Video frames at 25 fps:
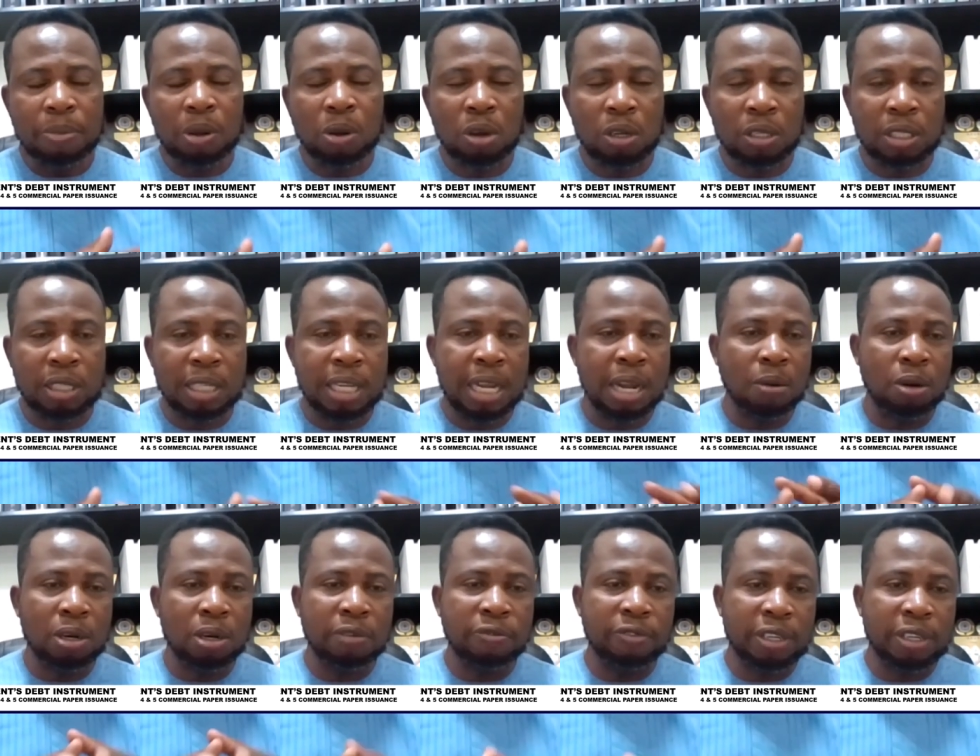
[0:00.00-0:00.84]
Because
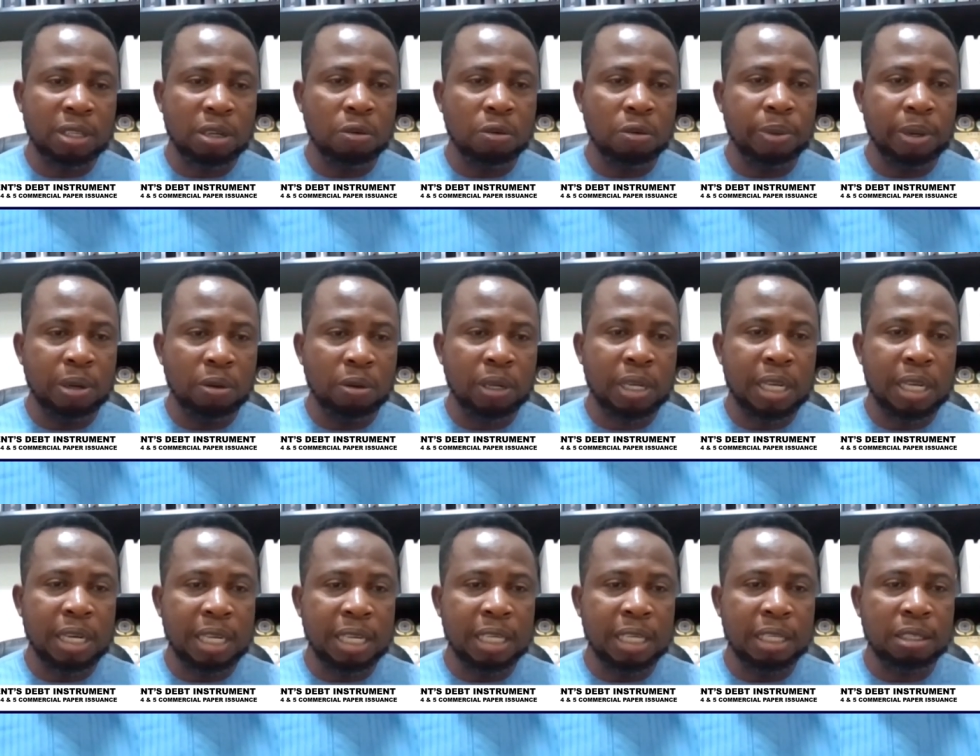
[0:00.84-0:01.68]
now what investor will be
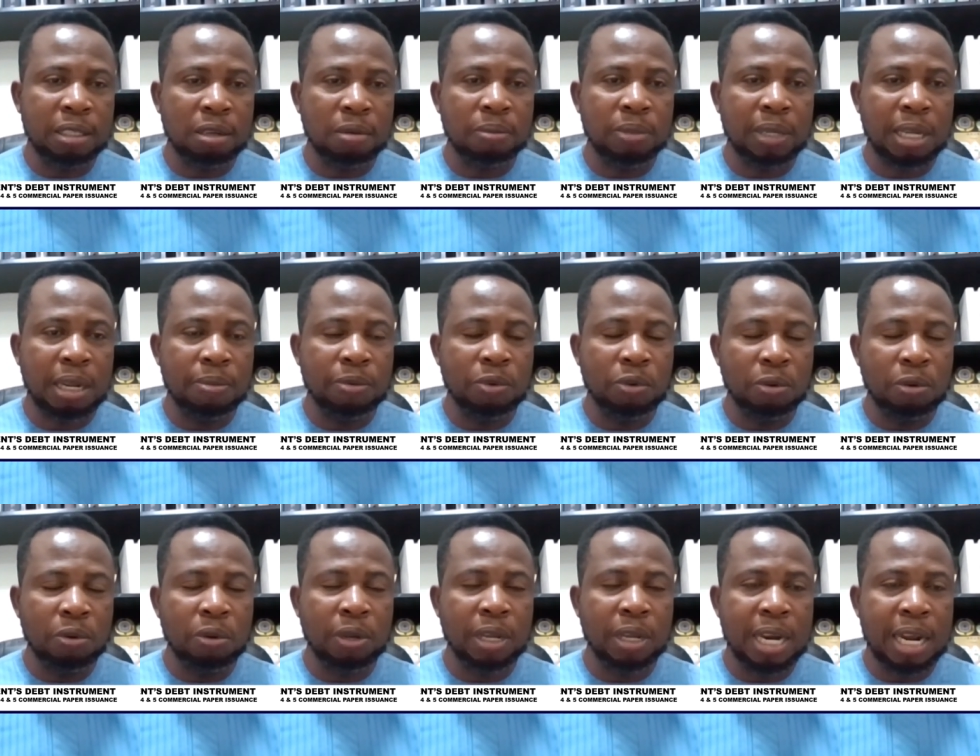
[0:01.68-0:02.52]
looking is
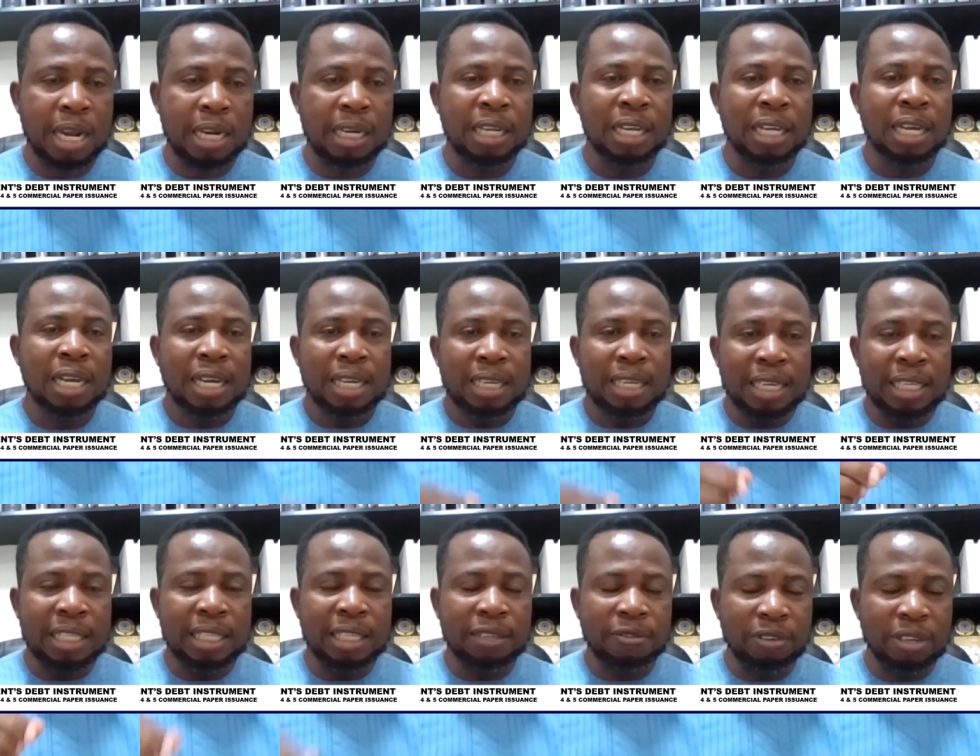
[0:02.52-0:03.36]
sometimes we're looking at
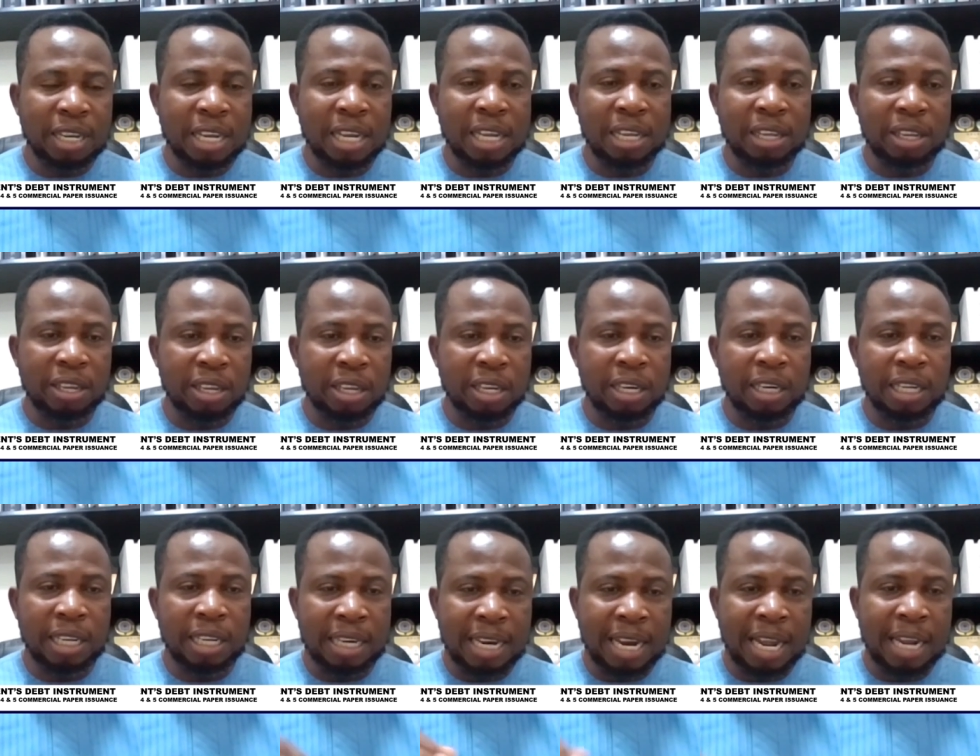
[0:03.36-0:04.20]
the dividend
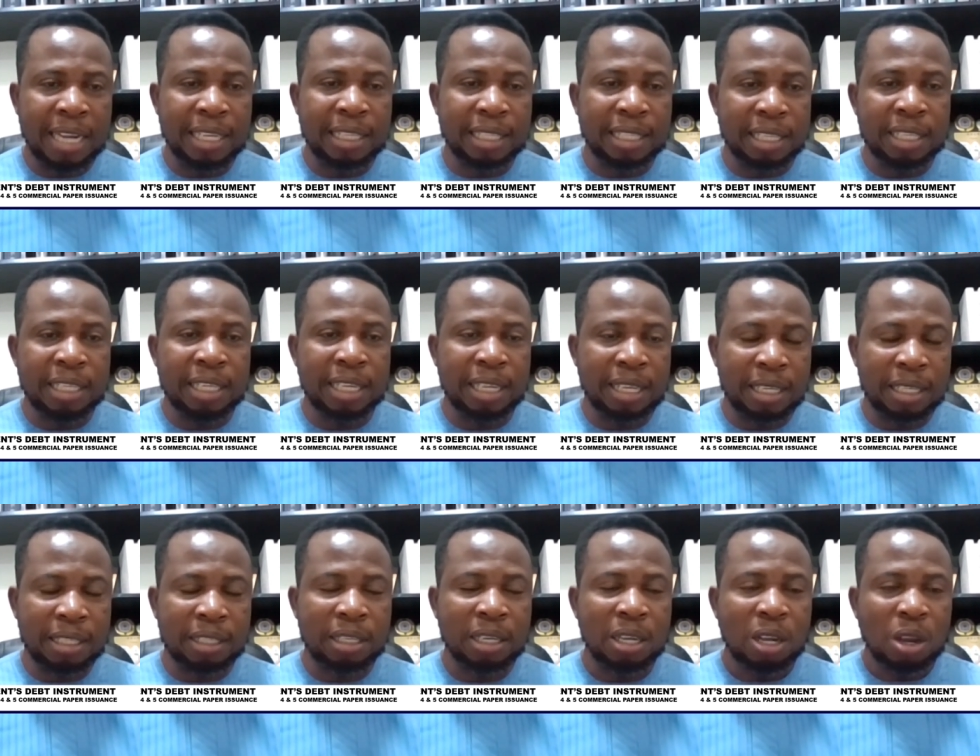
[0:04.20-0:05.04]
yield in 90
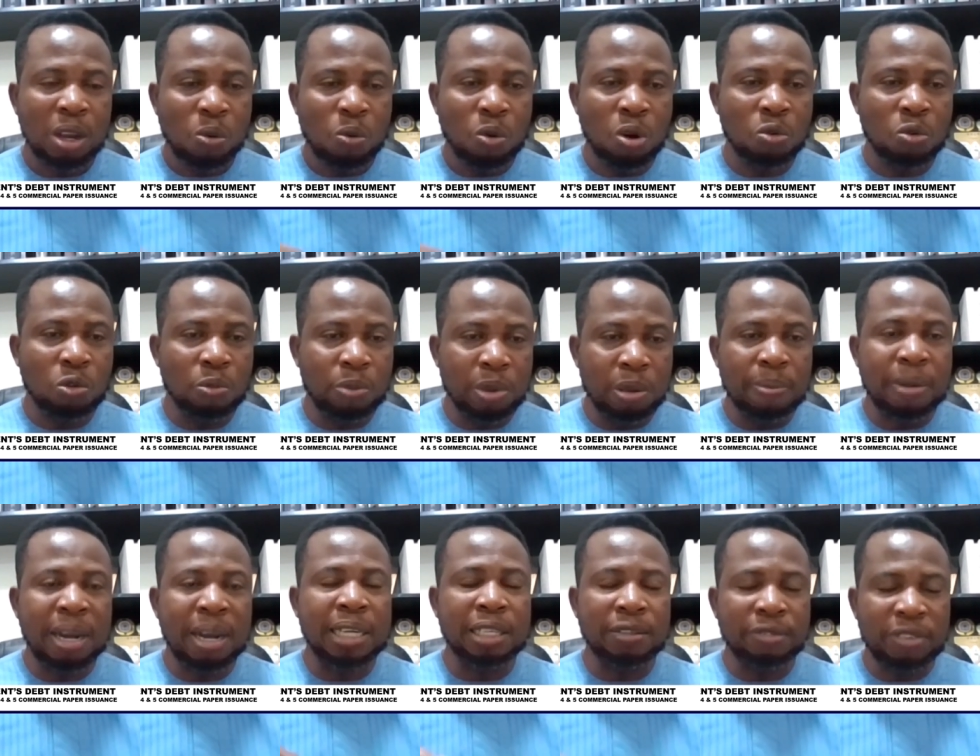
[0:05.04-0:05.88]
days. What will
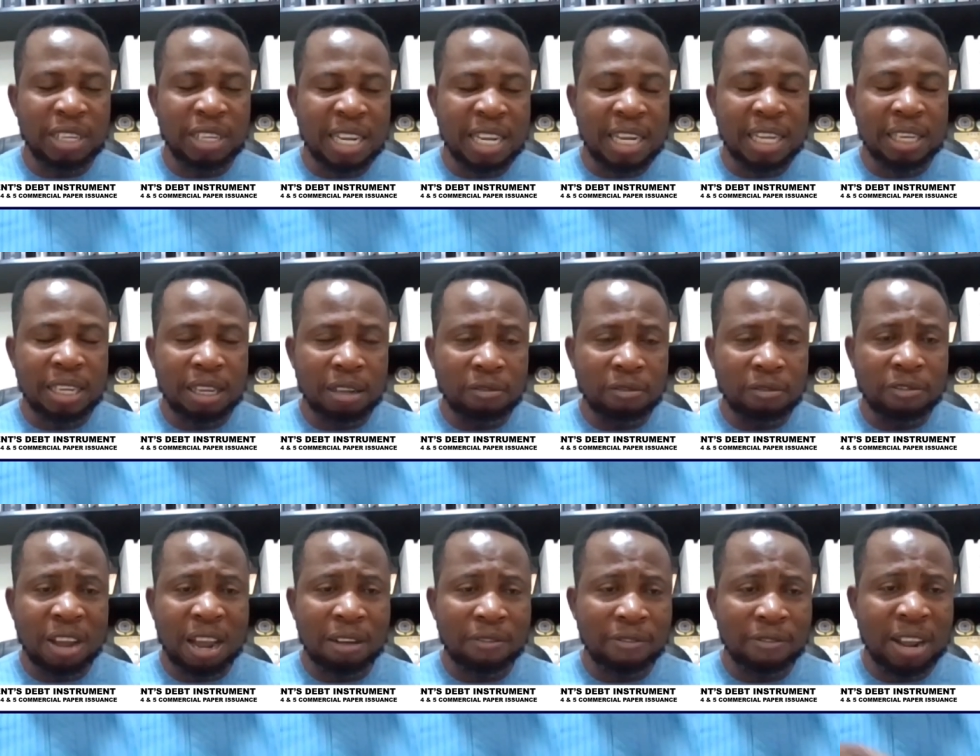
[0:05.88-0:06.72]
be my dividend
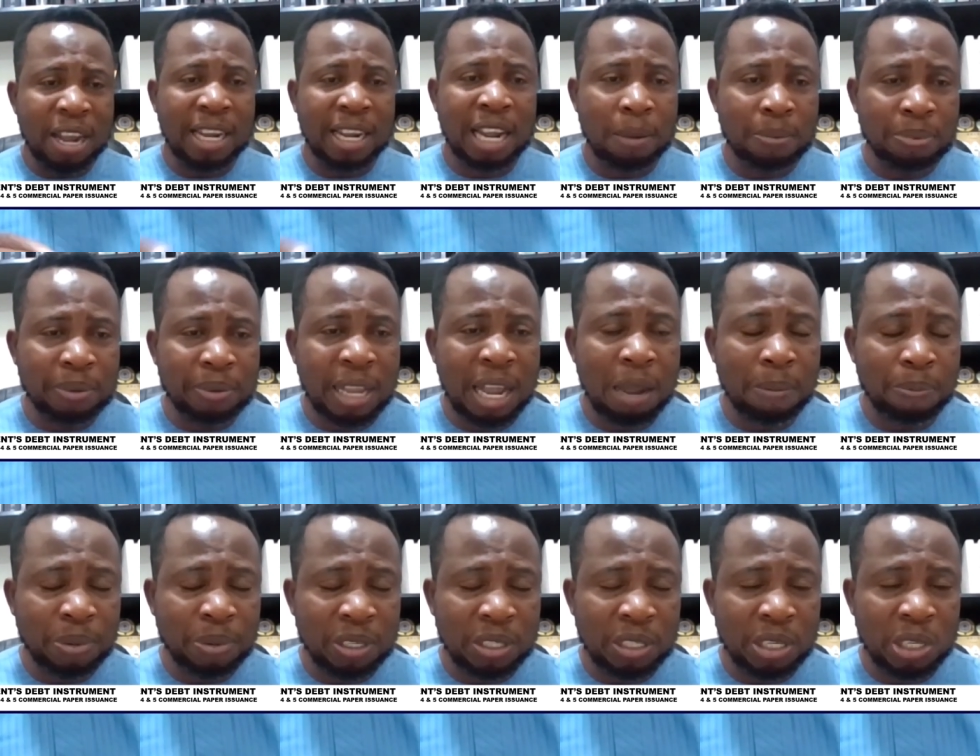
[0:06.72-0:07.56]
yield by
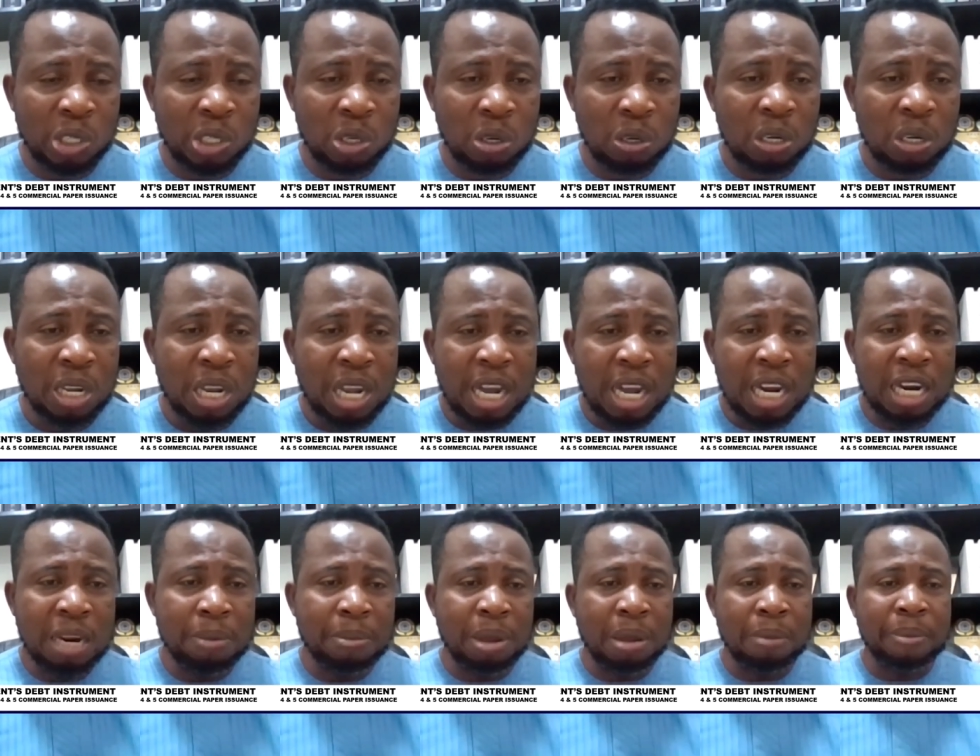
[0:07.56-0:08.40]
capital appreciation?
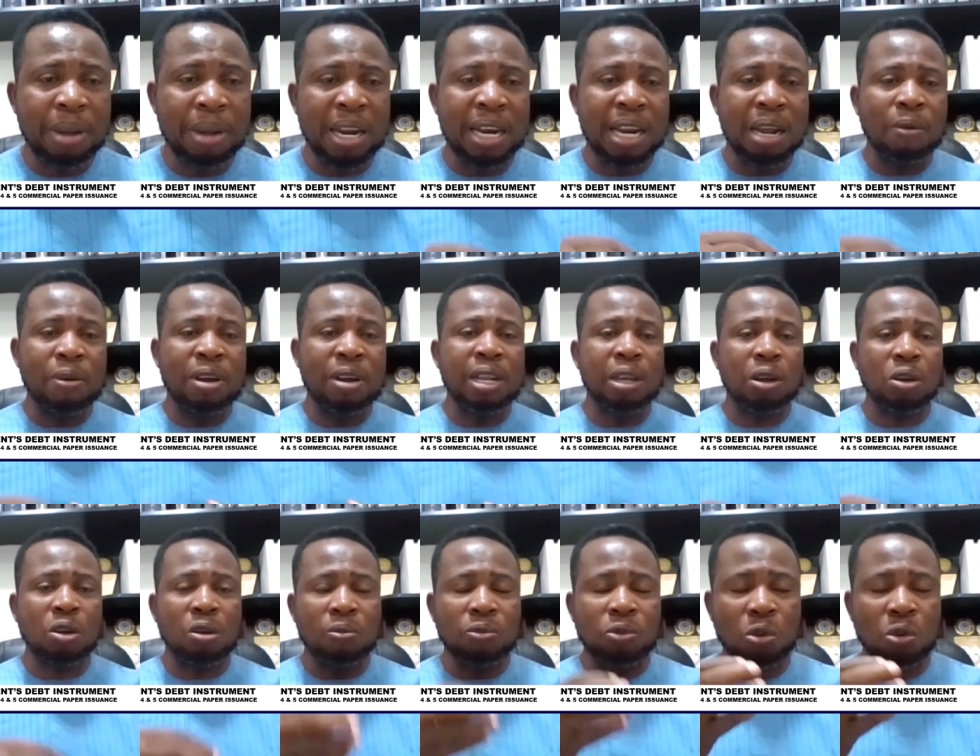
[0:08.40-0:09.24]
Remember that
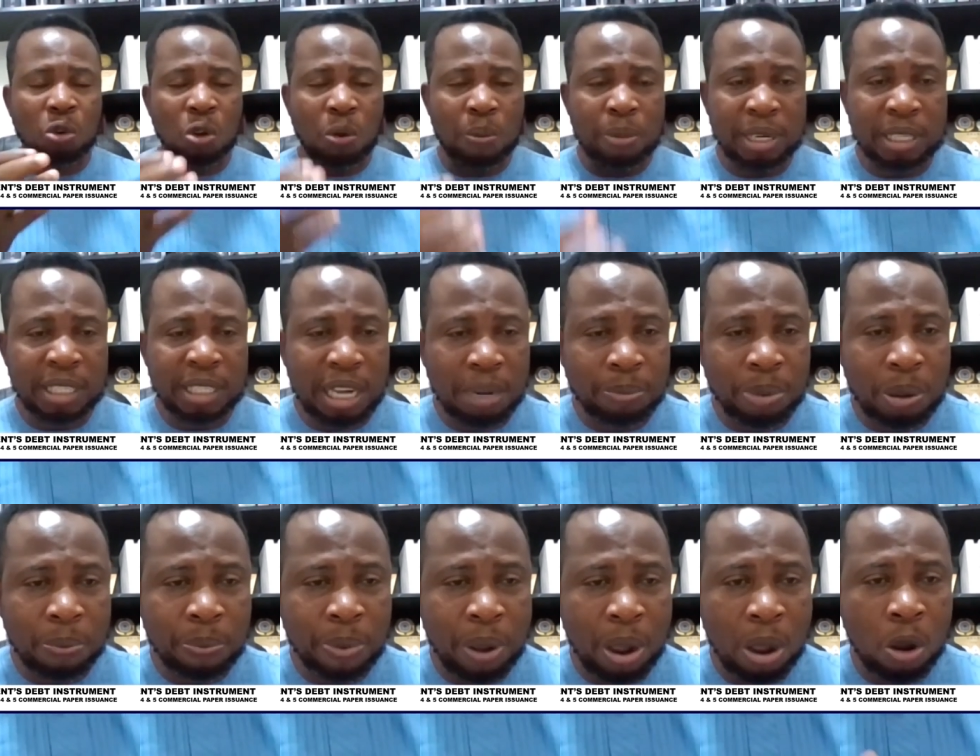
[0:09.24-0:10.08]
when it comes to
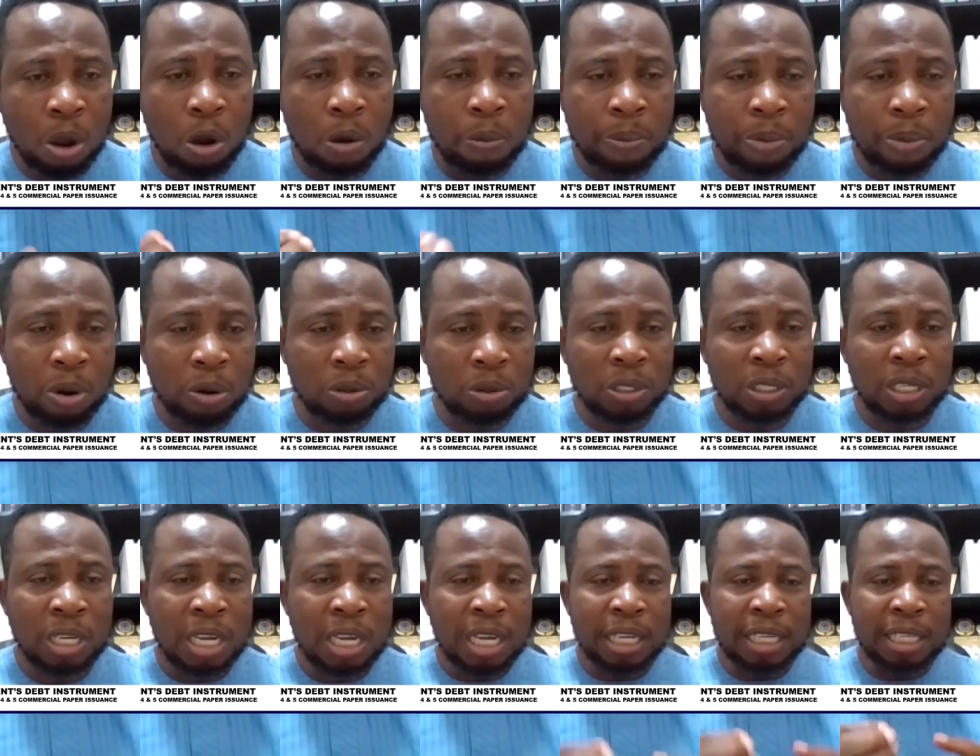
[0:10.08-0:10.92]
commercial paper or
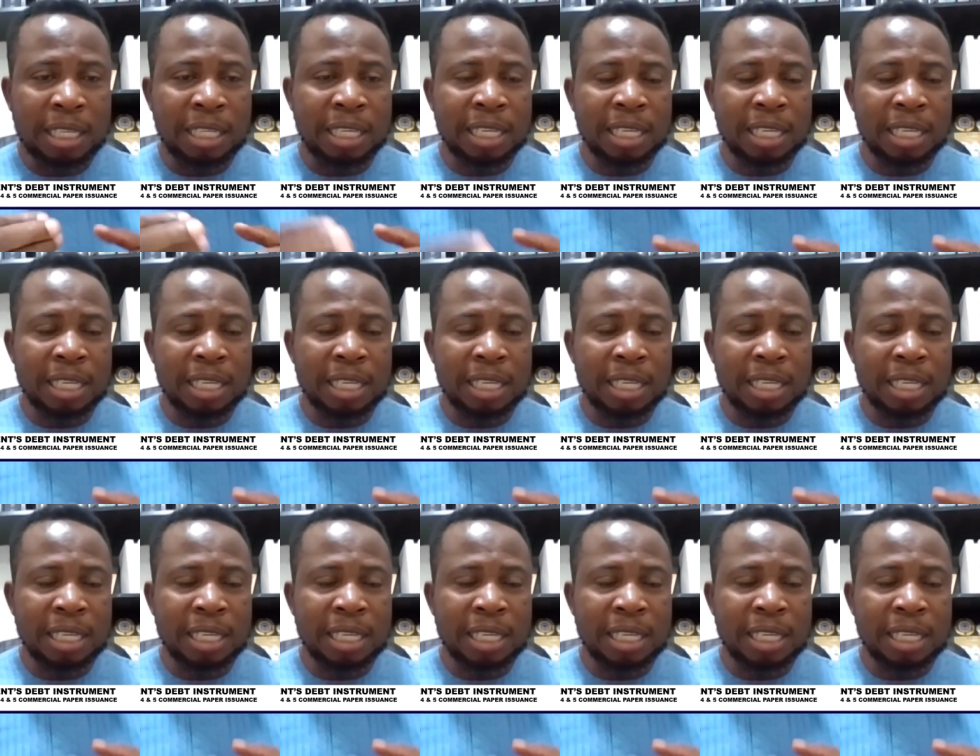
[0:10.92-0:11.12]
bonds,